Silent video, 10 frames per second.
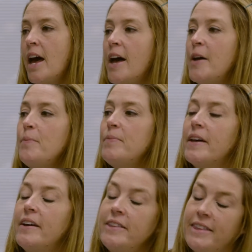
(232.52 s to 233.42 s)

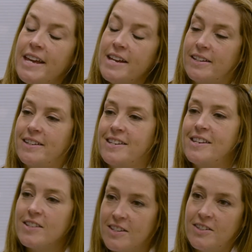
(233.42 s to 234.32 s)
I think,
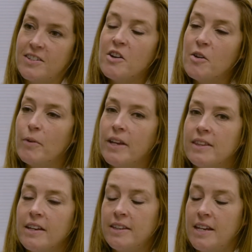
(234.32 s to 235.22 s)
to start
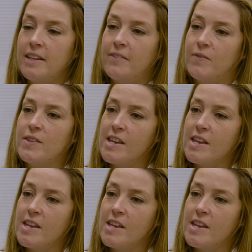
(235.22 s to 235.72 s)
with, I think